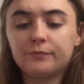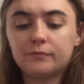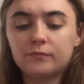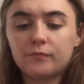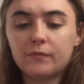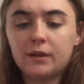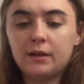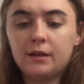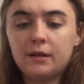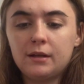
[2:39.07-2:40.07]

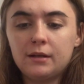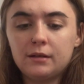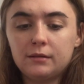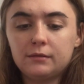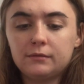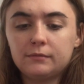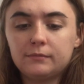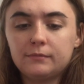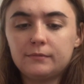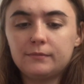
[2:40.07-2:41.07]

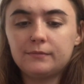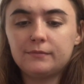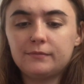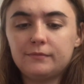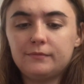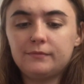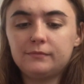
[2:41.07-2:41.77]
Nobody speaks.